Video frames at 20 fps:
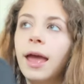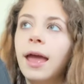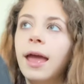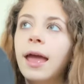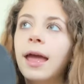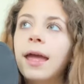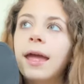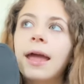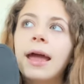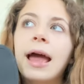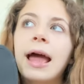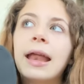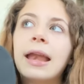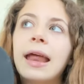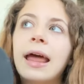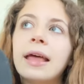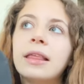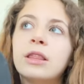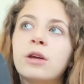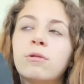
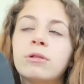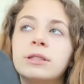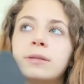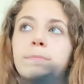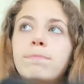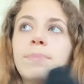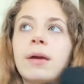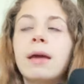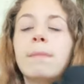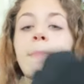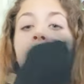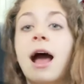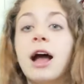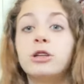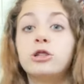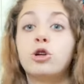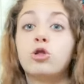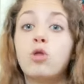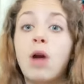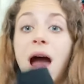And there was a big
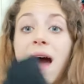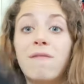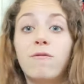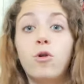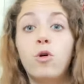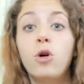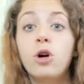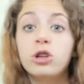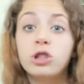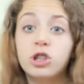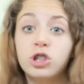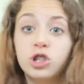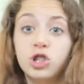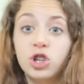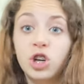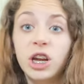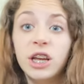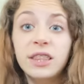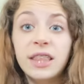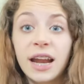patch of gravel on the
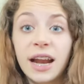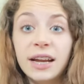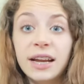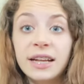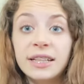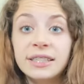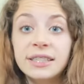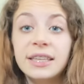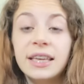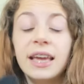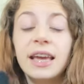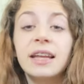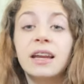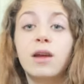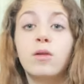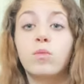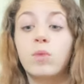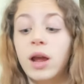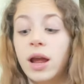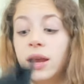street that I didn't see. And I
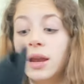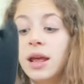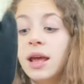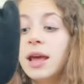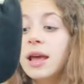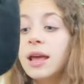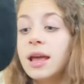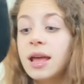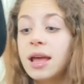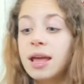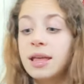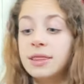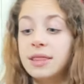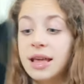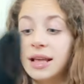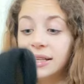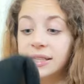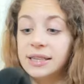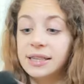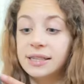ran, and
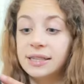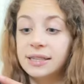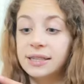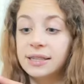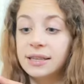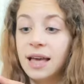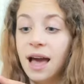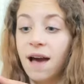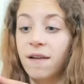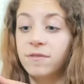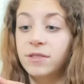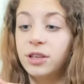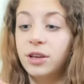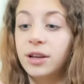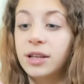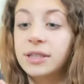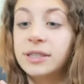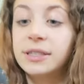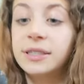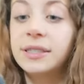they scuffed. You
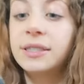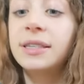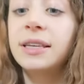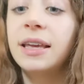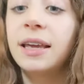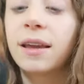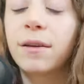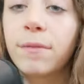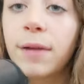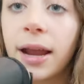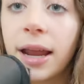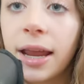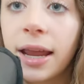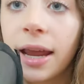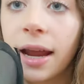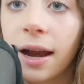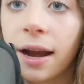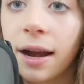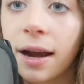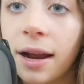can see right
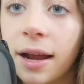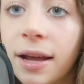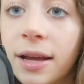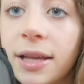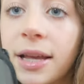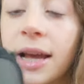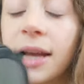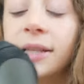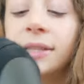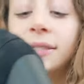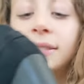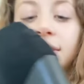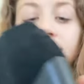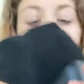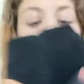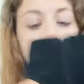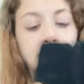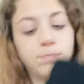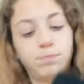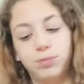here.
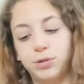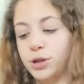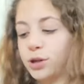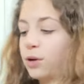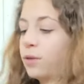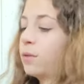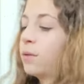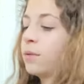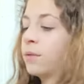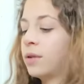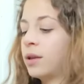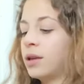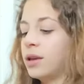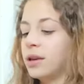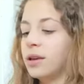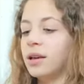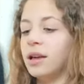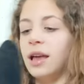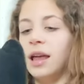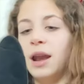It's,
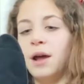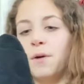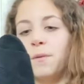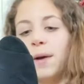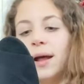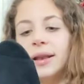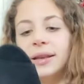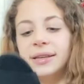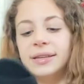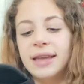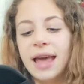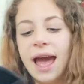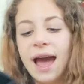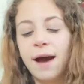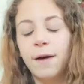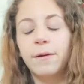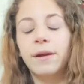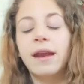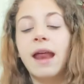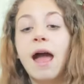and it went
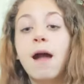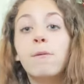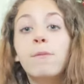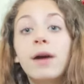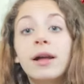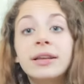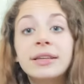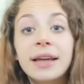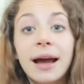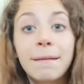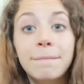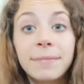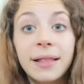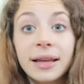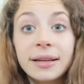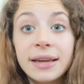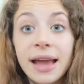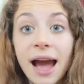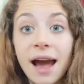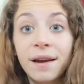down, and I went
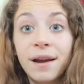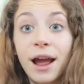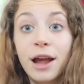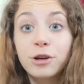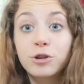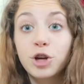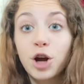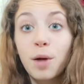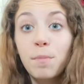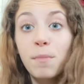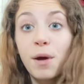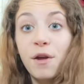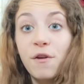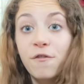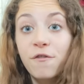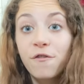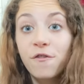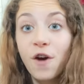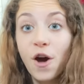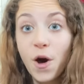tumbling down. I dropped my
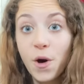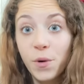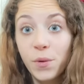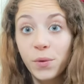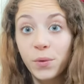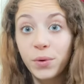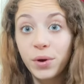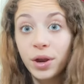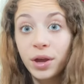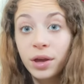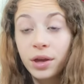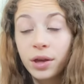phone.